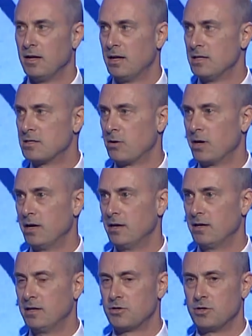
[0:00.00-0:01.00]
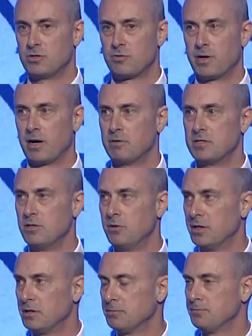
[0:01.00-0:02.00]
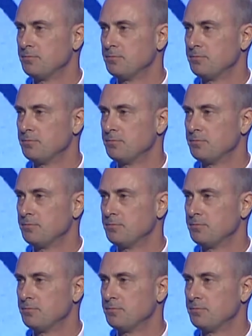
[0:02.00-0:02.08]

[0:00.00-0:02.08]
And so I introduced what I was doing.